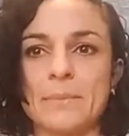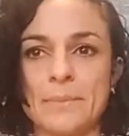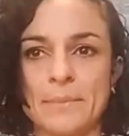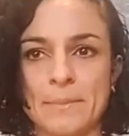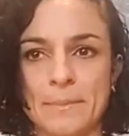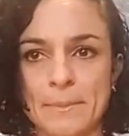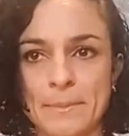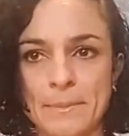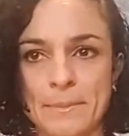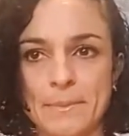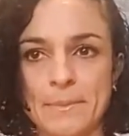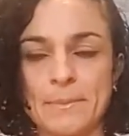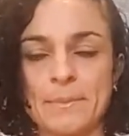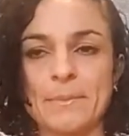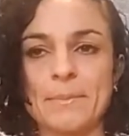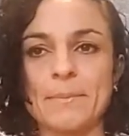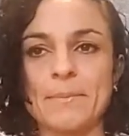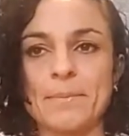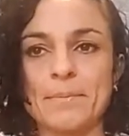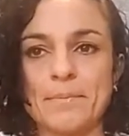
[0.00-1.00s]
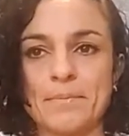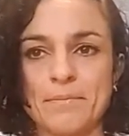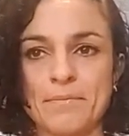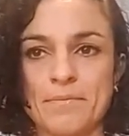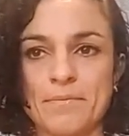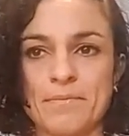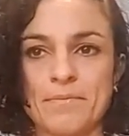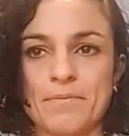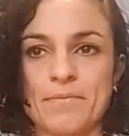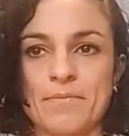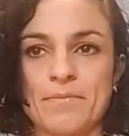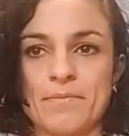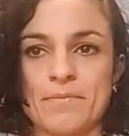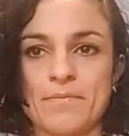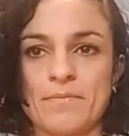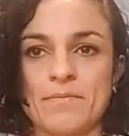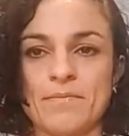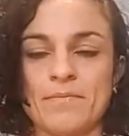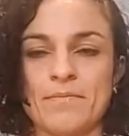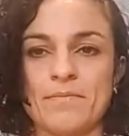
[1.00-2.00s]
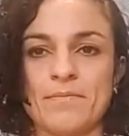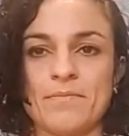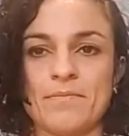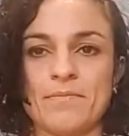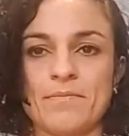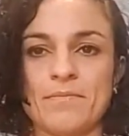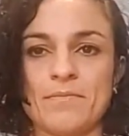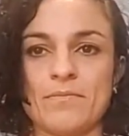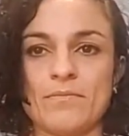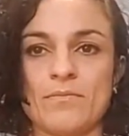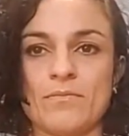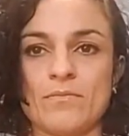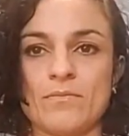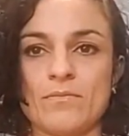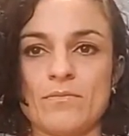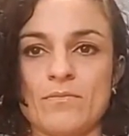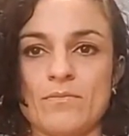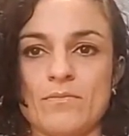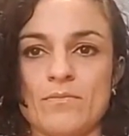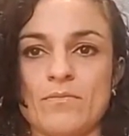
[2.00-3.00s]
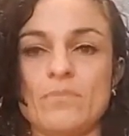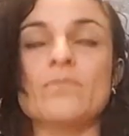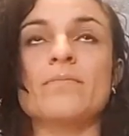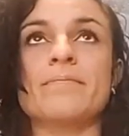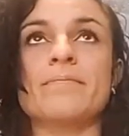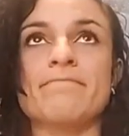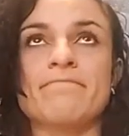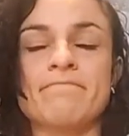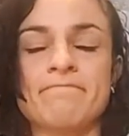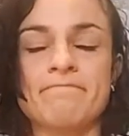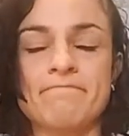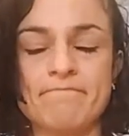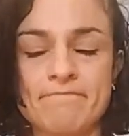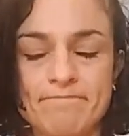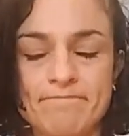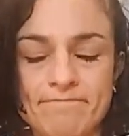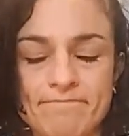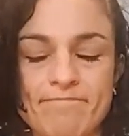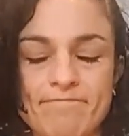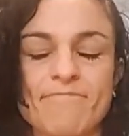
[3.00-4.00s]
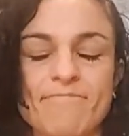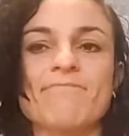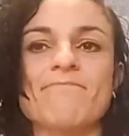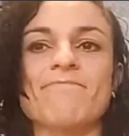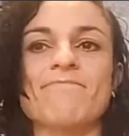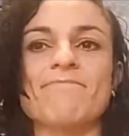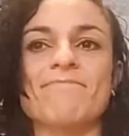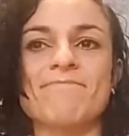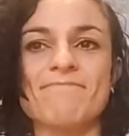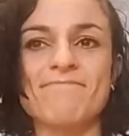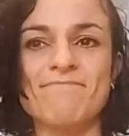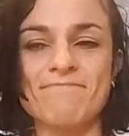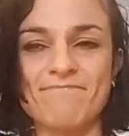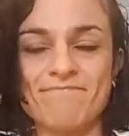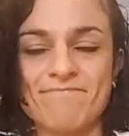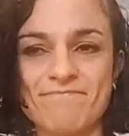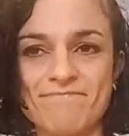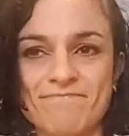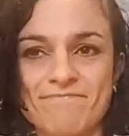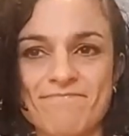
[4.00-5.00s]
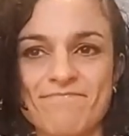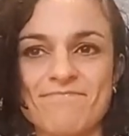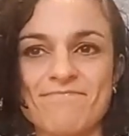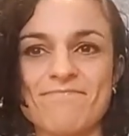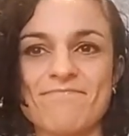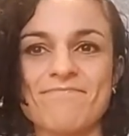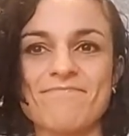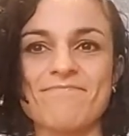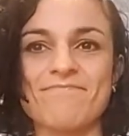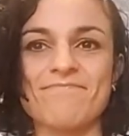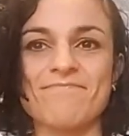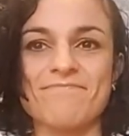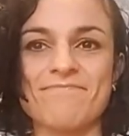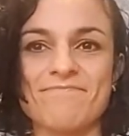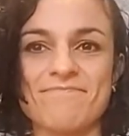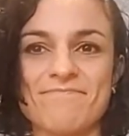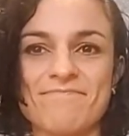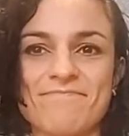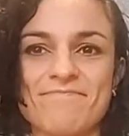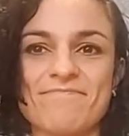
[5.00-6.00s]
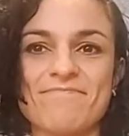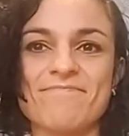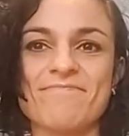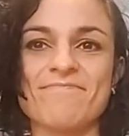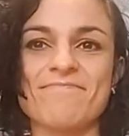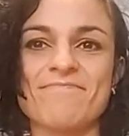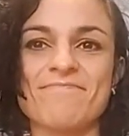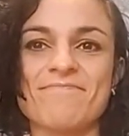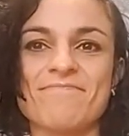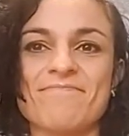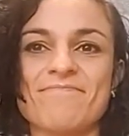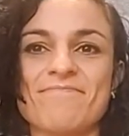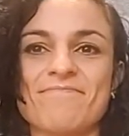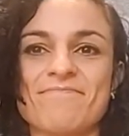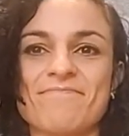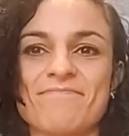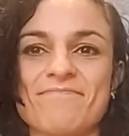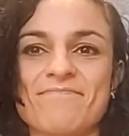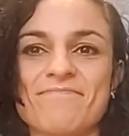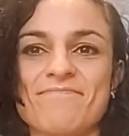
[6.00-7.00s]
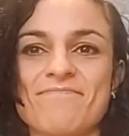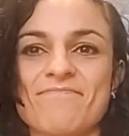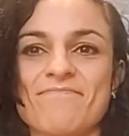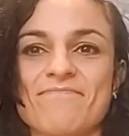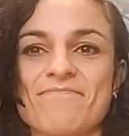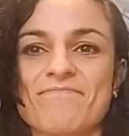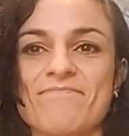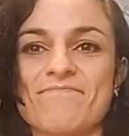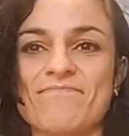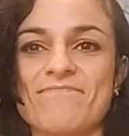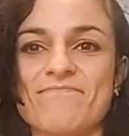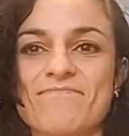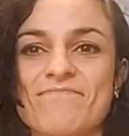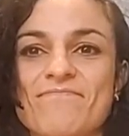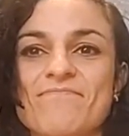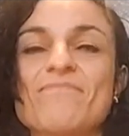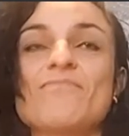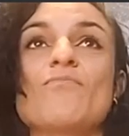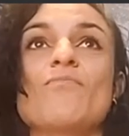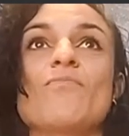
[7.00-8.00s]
(silent)